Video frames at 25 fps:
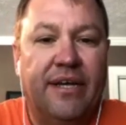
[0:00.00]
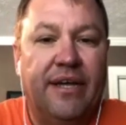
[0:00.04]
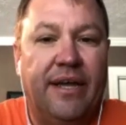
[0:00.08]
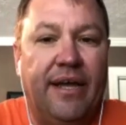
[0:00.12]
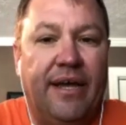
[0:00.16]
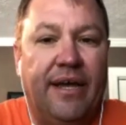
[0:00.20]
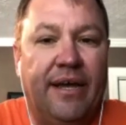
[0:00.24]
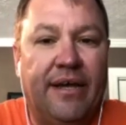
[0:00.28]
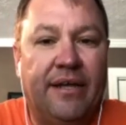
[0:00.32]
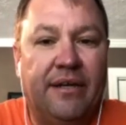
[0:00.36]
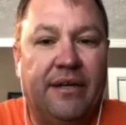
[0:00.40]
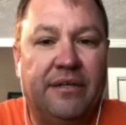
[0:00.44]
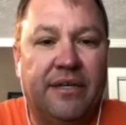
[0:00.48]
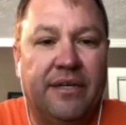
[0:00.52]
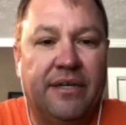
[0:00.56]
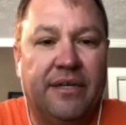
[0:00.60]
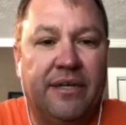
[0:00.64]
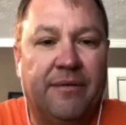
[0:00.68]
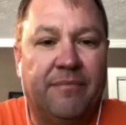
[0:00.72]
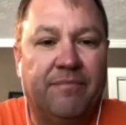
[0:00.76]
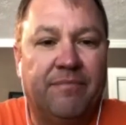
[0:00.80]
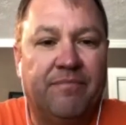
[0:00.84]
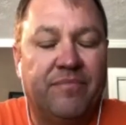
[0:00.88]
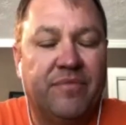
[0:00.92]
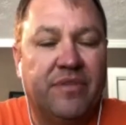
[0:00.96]
and
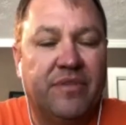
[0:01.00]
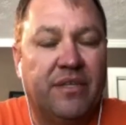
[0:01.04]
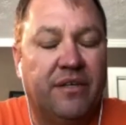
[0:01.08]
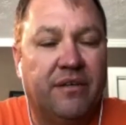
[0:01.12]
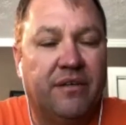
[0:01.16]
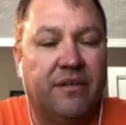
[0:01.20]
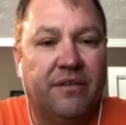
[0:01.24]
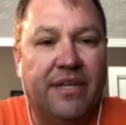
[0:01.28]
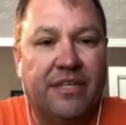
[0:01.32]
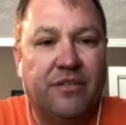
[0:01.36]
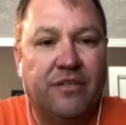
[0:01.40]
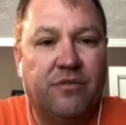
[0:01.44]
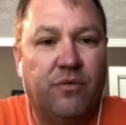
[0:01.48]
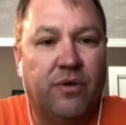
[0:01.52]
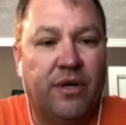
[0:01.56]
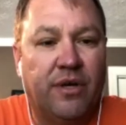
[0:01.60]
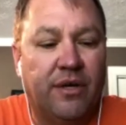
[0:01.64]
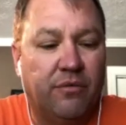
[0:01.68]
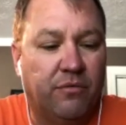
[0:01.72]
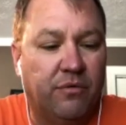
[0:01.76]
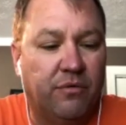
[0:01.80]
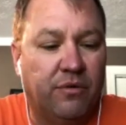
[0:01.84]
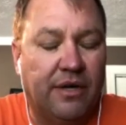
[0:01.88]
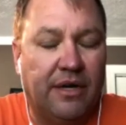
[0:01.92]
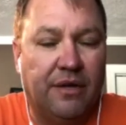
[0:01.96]
um, you know that's why
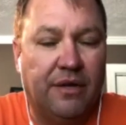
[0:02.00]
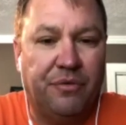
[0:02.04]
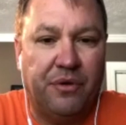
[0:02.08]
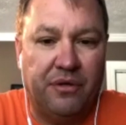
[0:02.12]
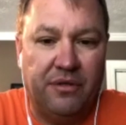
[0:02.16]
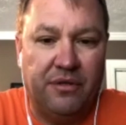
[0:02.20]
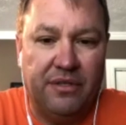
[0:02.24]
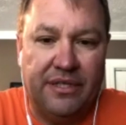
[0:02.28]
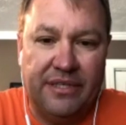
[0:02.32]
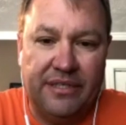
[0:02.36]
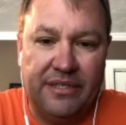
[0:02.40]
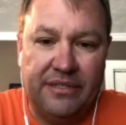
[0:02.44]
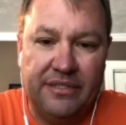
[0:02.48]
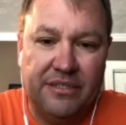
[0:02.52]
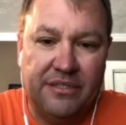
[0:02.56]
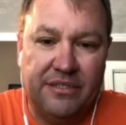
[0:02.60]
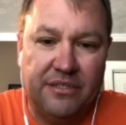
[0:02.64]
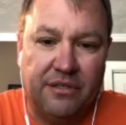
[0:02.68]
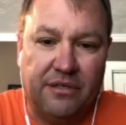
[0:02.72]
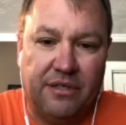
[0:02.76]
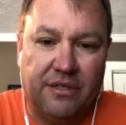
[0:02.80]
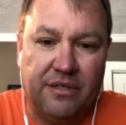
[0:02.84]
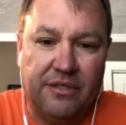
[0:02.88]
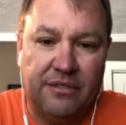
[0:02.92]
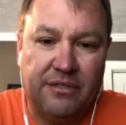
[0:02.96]
we're out there leading the
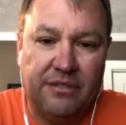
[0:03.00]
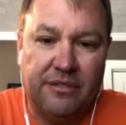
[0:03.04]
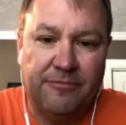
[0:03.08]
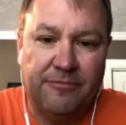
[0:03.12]
charge